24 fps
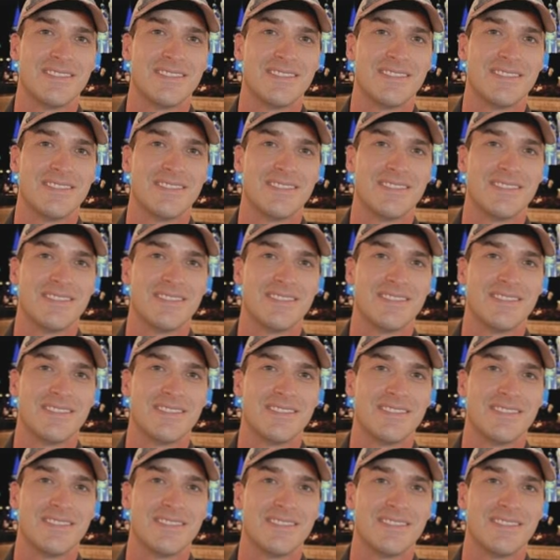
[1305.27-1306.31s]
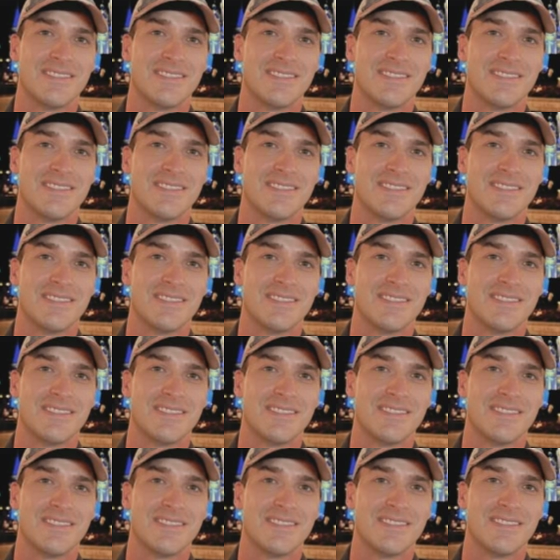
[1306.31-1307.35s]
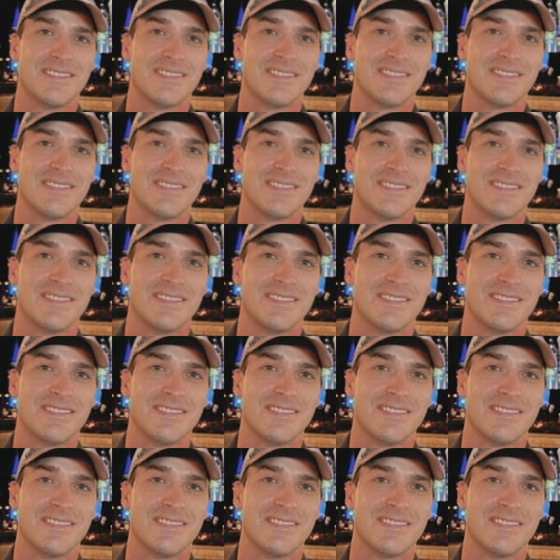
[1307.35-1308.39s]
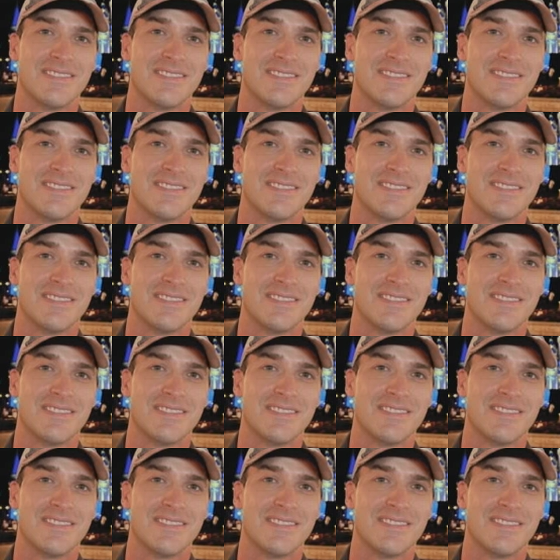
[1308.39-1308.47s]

No words are spoken by the person on screen.